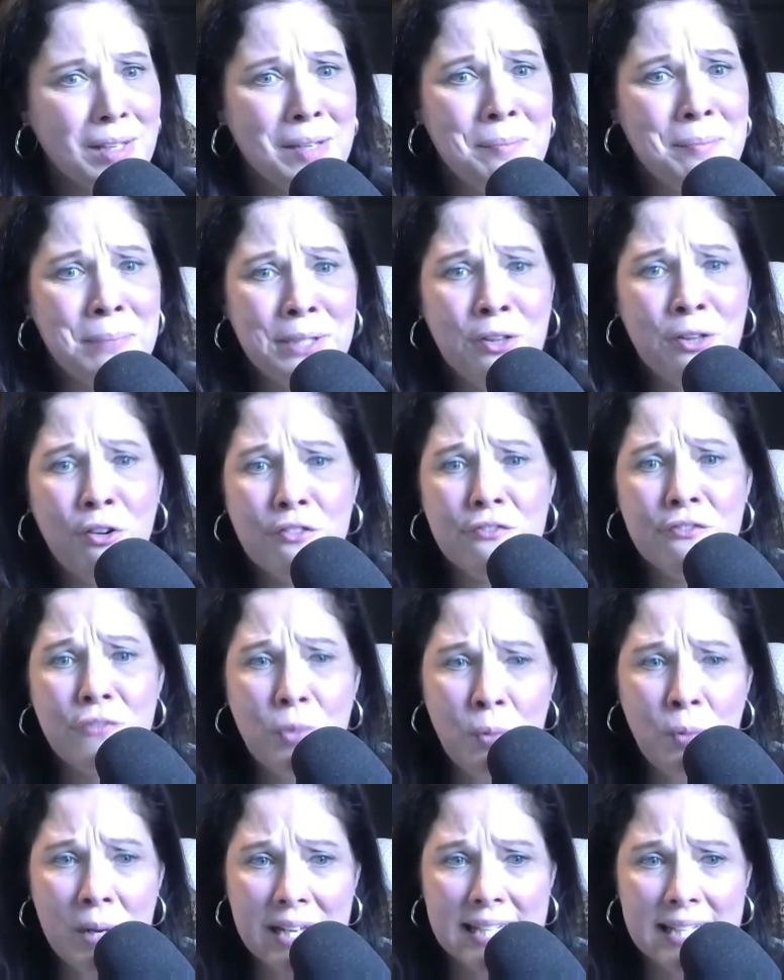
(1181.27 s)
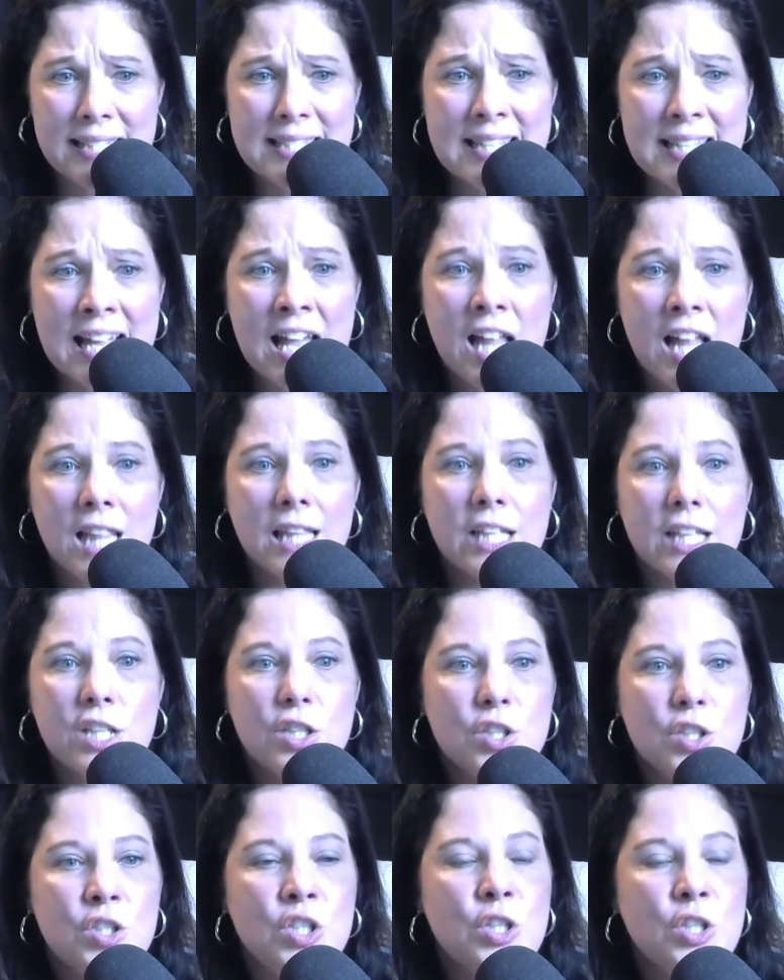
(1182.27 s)
But her voice, like
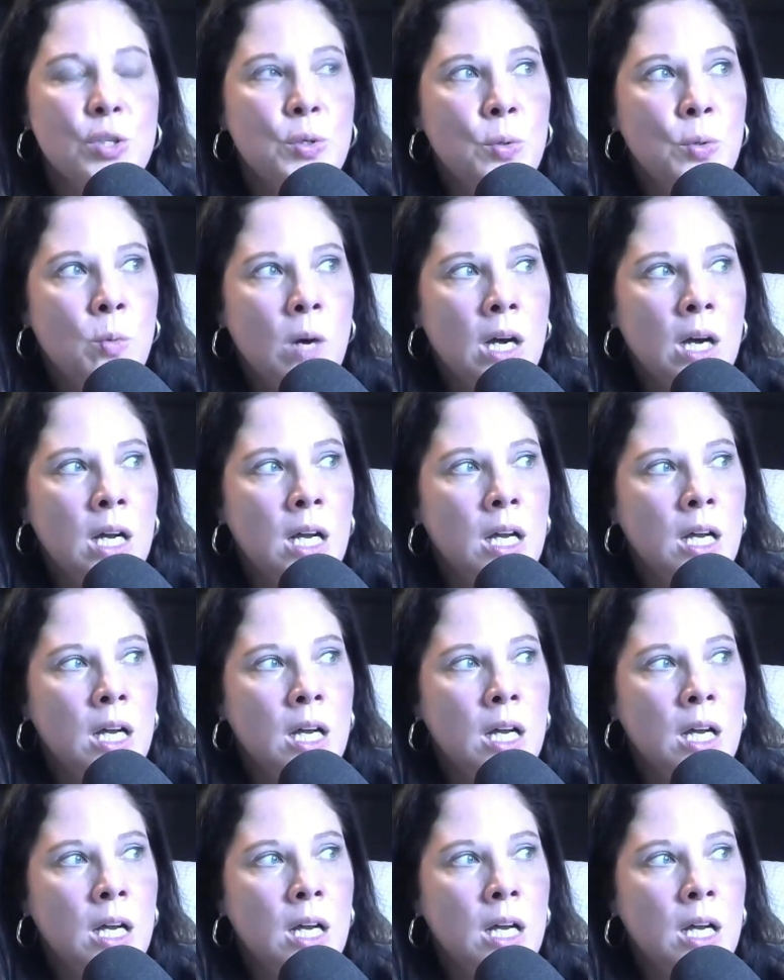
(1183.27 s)
you